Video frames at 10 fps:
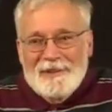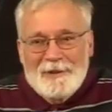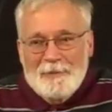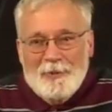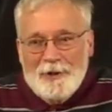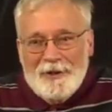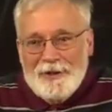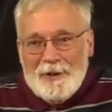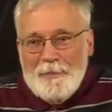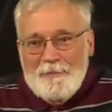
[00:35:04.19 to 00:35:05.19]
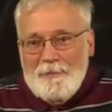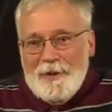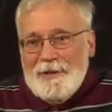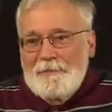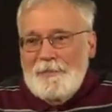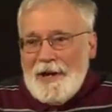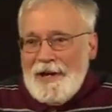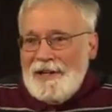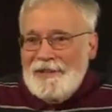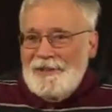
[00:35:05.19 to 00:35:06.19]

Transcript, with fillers: You put it in a big bag,